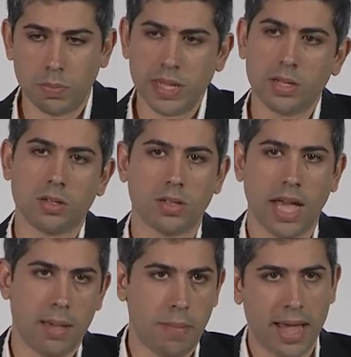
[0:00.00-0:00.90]
build
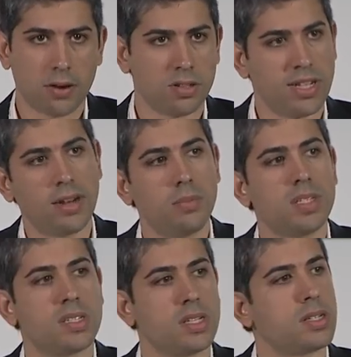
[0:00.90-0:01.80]
a better
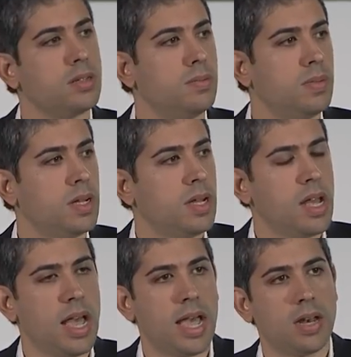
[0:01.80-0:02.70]
settlement system,
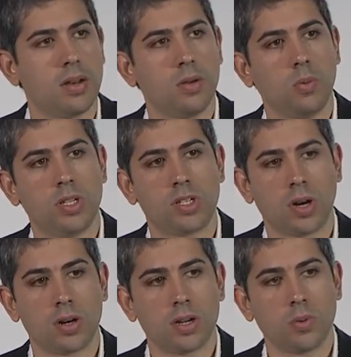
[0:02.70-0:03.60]
and we
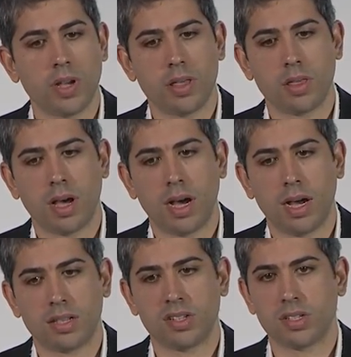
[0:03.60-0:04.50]
started with
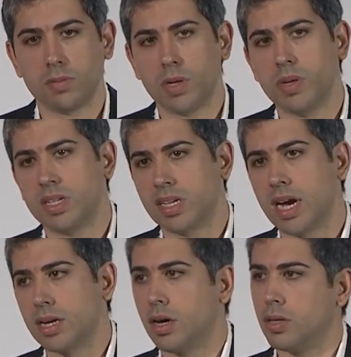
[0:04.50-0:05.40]
a system that we
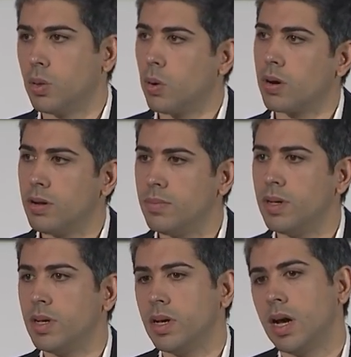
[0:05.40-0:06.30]
designed called Aurum.
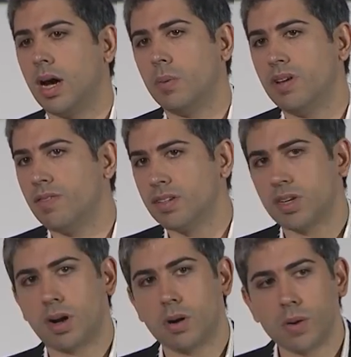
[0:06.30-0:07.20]
We
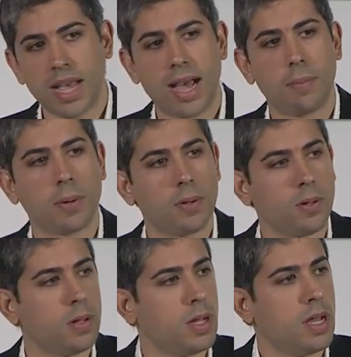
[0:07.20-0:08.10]
invested our own
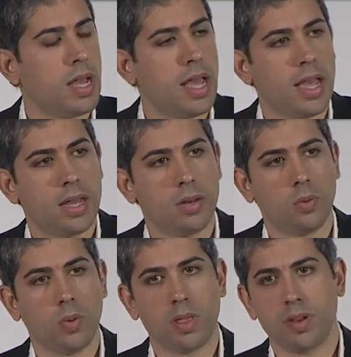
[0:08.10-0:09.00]
capital, and
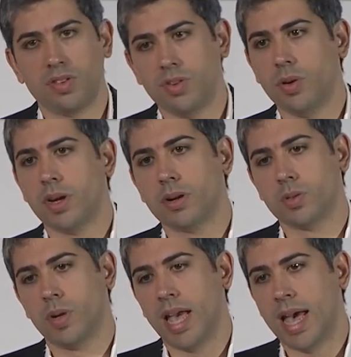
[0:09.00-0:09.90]
within 2 years,
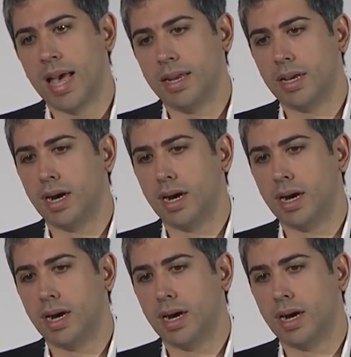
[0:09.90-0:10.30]
we had